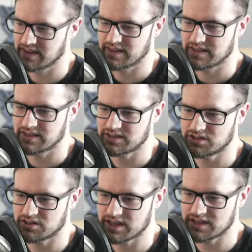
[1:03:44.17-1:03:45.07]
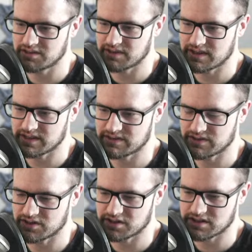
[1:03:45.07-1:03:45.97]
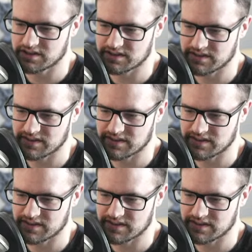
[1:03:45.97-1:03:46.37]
Let's try doing this version.